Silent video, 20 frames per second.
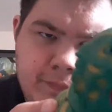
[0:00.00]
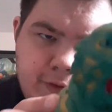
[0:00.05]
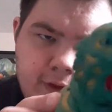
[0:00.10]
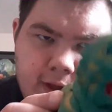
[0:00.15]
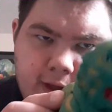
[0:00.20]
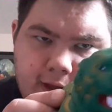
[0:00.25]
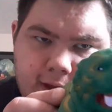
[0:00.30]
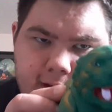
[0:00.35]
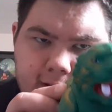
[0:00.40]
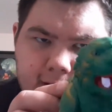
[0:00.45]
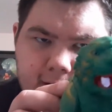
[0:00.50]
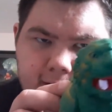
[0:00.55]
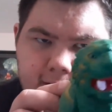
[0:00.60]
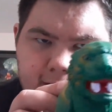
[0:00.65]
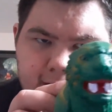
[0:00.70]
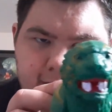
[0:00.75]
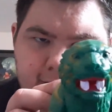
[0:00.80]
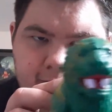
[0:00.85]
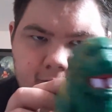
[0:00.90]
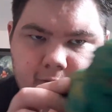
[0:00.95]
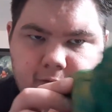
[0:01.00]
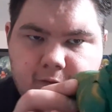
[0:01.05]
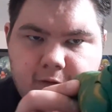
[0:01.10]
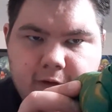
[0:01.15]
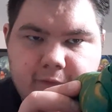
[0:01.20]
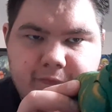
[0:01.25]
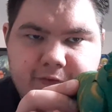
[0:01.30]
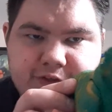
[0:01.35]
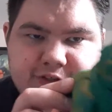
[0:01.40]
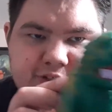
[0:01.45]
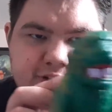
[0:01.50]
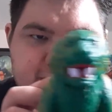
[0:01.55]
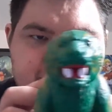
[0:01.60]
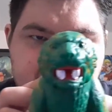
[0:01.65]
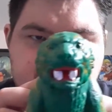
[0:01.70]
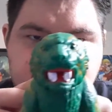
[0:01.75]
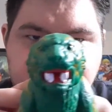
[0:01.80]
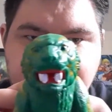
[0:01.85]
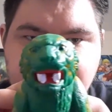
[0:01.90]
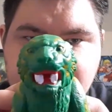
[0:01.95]
I love this
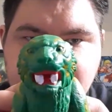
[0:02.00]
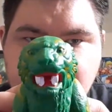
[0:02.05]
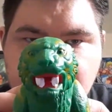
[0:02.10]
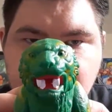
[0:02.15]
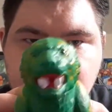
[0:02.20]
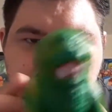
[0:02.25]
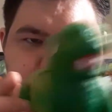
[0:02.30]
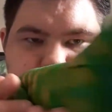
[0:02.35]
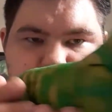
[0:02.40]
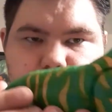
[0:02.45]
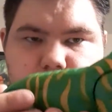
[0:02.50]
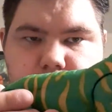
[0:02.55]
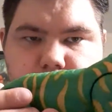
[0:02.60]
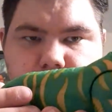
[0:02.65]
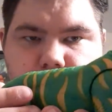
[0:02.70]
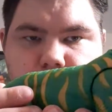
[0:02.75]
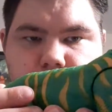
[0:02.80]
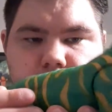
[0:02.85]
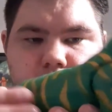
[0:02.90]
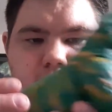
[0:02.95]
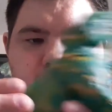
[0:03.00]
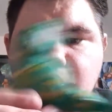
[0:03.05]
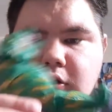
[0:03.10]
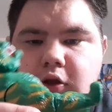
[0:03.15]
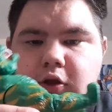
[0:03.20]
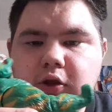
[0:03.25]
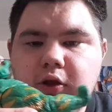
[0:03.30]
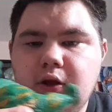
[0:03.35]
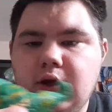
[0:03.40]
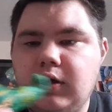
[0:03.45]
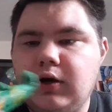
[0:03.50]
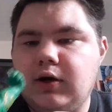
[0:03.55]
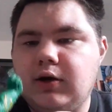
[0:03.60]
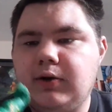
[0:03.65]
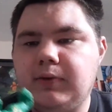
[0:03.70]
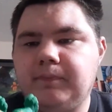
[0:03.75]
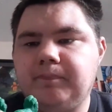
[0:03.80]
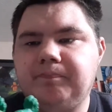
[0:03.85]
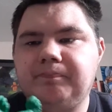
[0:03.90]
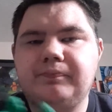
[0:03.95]
thing. This thing is so cool.
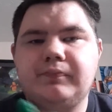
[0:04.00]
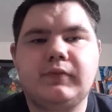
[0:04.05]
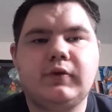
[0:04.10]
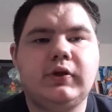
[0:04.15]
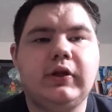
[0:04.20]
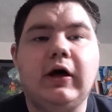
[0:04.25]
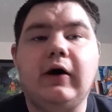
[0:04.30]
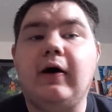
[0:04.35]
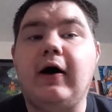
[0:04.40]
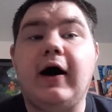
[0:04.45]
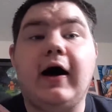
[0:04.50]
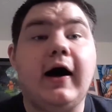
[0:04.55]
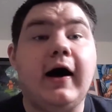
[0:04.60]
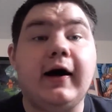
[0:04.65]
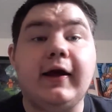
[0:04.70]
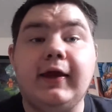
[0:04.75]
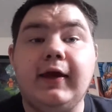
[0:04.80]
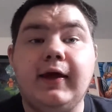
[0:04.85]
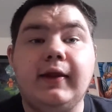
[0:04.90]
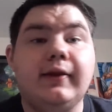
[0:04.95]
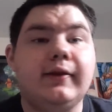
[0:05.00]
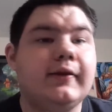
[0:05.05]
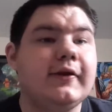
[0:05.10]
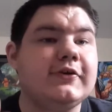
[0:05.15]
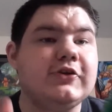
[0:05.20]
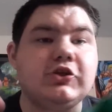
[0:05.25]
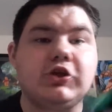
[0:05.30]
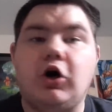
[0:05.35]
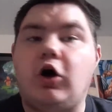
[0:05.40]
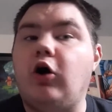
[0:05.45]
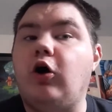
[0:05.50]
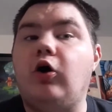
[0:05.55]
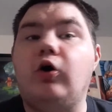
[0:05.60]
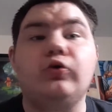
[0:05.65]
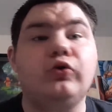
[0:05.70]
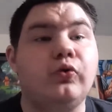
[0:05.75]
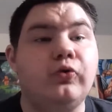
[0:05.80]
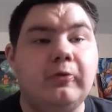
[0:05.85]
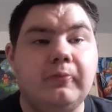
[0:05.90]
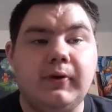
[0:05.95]
Now, again, this is all
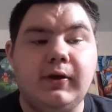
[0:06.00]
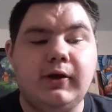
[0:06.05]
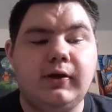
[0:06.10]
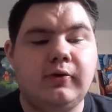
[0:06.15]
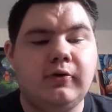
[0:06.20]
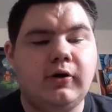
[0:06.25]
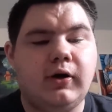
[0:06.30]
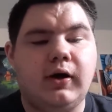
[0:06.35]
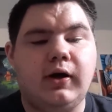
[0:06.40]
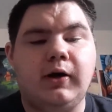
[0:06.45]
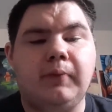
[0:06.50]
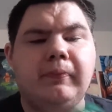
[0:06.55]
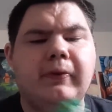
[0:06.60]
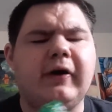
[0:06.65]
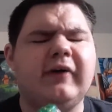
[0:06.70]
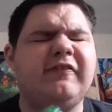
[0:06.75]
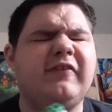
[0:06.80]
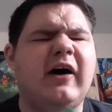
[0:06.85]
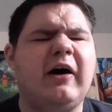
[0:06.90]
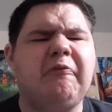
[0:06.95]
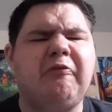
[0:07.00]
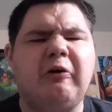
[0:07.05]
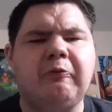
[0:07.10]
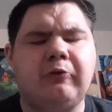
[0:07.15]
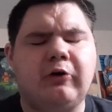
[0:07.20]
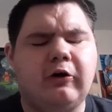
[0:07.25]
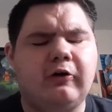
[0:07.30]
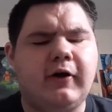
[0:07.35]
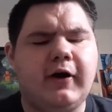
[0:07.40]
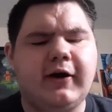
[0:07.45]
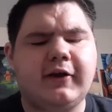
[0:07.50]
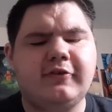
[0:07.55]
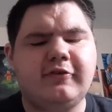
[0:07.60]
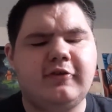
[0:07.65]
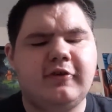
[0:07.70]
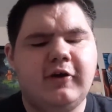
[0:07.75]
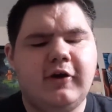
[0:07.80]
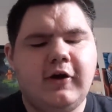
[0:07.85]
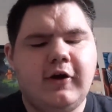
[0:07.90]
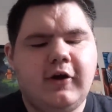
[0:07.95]
new to me, but if I'm correct,
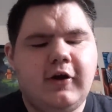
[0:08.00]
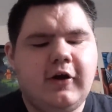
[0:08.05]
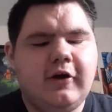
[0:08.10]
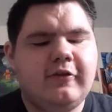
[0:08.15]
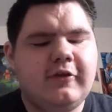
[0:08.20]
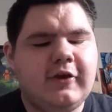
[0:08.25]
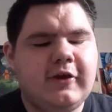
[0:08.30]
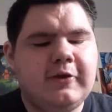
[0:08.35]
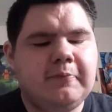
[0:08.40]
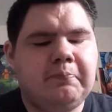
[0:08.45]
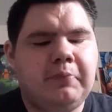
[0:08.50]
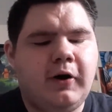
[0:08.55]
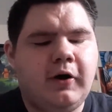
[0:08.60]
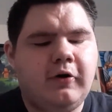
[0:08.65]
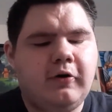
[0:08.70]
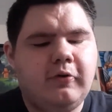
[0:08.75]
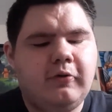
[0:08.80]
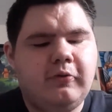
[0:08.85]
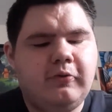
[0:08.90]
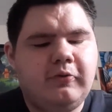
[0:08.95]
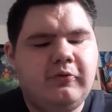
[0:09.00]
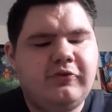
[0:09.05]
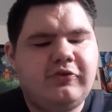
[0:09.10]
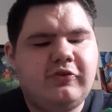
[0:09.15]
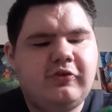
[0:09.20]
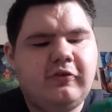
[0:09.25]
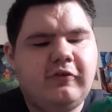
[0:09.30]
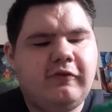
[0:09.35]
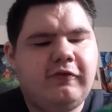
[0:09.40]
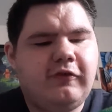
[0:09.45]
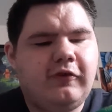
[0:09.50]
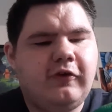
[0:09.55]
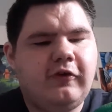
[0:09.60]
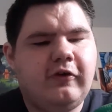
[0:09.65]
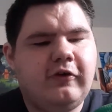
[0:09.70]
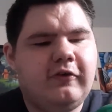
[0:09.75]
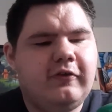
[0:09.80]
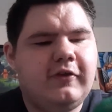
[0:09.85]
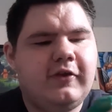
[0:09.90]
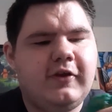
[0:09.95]
the pose
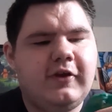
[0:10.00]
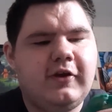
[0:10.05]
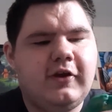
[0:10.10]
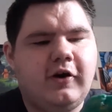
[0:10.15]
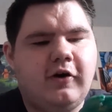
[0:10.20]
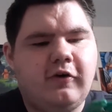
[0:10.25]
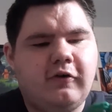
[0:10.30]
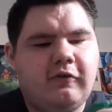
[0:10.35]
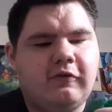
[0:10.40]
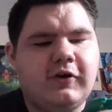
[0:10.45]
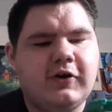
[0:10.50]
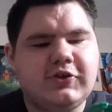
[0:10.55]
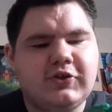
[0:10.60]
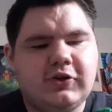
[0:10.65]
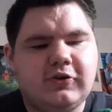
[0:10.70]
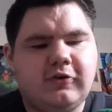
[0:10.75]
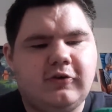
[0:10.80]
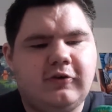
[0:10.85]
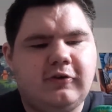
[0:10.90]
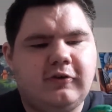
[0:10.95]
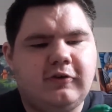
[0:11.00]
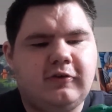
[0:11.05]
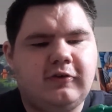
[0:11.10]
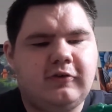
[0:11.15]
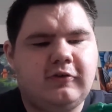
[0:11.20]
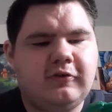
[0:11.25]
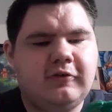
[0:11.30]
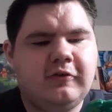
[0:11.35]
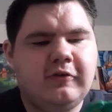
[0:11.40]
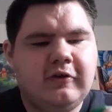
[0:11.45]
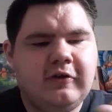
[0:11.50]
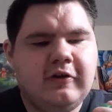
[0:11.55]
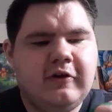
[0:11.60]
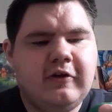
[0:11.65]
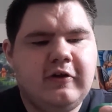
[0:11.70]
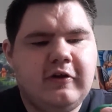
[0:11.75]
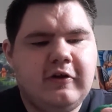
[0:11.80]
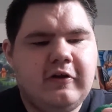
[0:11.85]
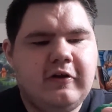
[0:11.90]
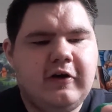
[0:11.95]
for the original
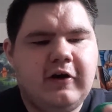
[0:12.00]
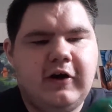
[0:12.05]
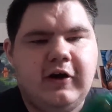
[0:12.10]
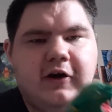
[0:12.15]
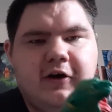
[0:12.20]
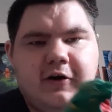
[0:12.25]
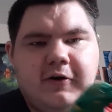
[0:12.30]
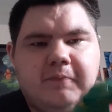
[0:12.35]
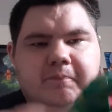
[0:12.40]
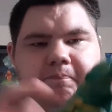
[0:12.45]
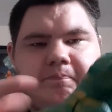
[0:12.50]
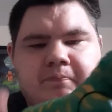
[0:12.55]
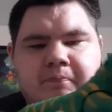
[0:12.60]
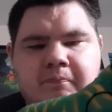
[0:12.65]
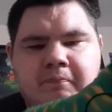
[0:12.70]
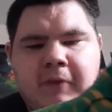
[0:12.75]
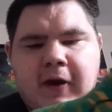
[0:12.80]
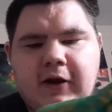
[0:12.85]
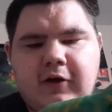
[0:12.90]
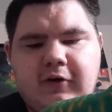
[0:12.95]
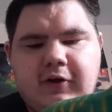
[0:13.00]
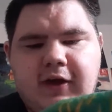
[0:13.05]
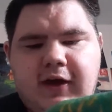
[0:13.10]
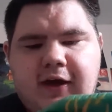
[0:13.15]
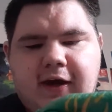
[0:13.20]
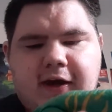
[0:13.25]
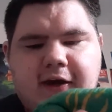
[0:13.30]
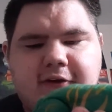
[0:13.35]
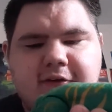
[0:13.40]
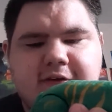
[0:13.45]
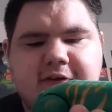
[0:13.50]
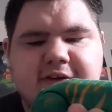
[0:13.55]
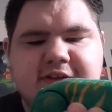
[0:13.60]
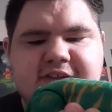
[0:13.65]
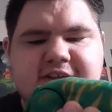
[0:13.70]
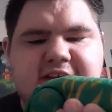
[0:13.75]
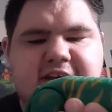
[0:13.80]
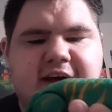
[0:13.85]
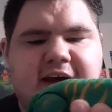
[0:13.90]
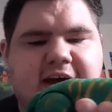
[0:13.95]
Battle Cat is
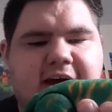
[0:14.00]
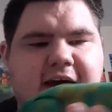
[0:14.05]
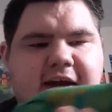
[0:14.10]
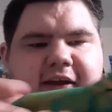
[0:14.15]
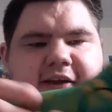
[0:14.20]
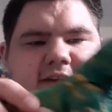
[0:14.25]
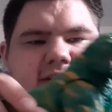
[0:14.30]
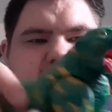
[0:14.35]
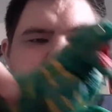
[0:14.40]
kind of